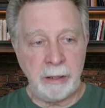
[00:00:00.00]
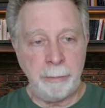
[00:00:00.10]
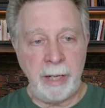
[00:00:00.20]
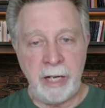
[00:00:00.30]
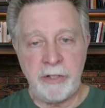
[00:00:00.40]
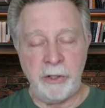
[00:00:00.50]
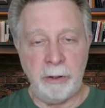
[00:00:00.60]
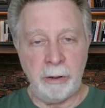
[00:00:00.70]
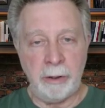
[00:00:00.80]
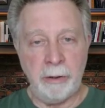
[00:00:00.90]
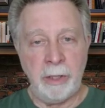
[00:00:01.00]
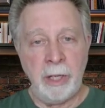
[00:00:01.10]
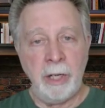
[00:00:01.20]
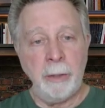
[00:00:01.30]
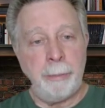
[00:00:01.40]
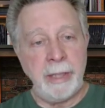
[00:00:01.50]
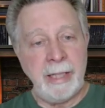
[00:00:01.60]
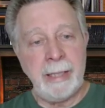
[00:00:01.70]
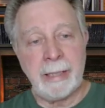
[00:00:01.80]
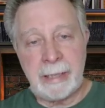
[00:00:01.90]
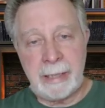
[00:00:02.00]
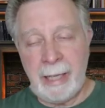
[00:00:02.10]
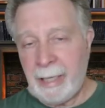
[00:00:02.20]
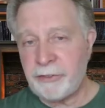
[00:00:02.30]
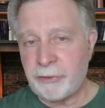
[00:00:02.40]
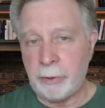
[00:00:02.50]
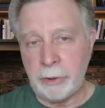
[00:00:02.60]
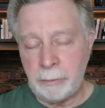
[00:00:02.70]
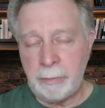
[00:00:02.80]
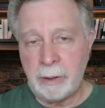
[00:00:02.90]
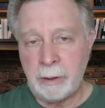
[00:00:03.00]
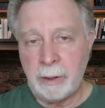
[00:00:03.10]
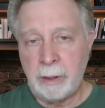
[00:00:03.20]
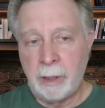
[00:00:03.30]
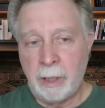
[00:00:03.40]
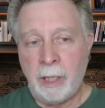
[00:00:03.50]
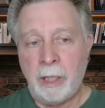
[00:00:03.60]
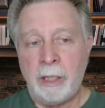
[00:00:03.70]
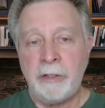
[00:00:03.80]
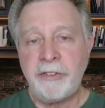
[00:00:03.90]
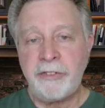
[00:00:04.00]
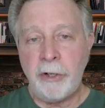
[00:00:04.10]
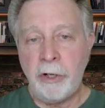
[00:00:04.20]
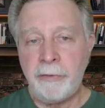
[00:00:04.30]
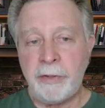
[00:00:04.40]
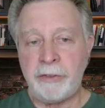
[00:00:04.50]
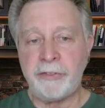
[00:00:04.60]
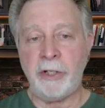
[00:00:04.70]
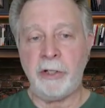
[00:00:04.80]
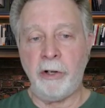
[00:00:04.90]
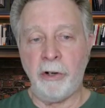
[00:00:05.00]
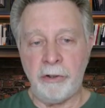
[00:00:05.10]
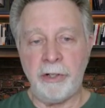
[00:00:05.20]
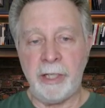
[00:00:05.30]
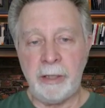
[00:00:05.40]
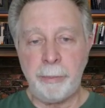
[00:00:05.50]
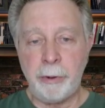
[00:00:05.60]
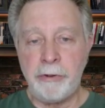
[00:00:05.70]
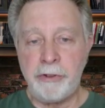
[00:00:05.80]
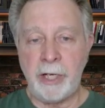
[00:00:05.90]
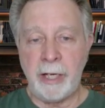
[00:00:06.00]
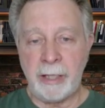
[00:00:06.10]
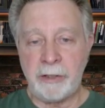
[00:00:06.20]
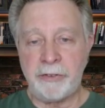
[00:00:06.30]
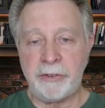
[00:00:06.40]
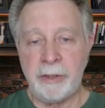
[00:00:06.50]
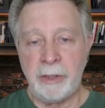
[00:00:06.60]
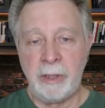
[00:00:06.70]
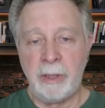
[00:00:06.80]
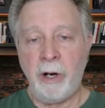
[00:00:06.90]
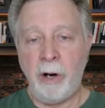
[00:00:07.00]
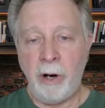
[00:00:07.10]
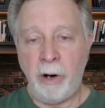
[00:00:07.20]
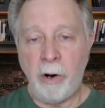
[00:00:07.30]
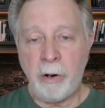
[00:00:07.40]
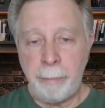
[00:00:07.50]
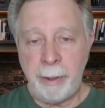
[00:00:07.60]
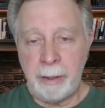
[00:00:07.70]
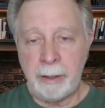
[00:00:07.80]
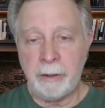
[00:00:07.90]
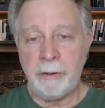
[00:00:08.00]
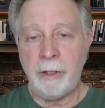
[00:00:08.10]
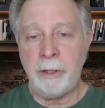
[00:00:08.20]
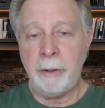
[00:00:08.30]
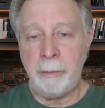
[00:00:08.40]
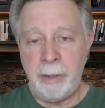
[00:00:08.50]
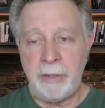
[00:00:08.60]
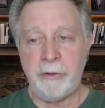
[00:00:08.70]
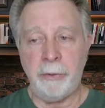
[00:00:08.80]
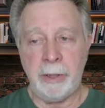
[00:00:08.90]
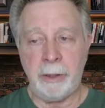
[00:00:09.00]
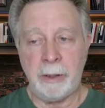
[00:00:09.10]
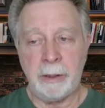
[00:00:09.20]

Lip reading: compassion earlier, but in a classroom, service learning projects or peer mentoring.